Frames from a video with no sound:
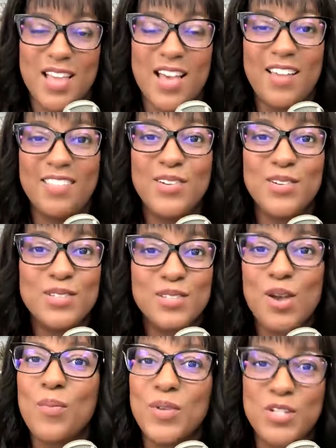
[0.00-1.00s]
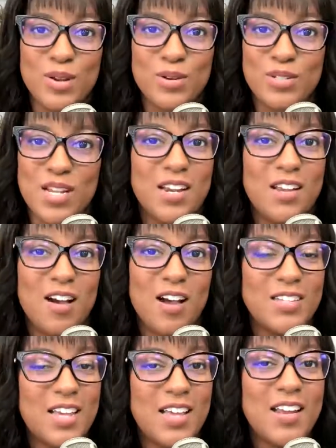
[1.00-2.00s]
and there's so much entertaining
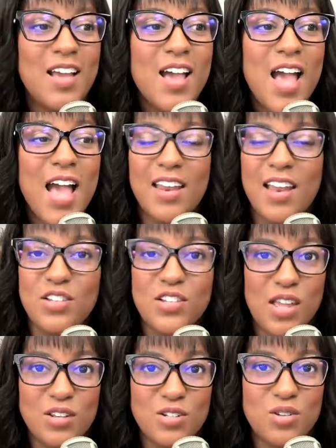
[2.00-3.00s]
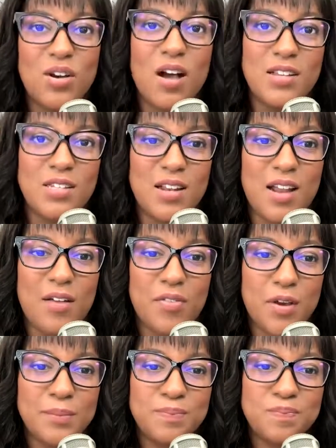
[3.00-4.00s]
content and educational content out there.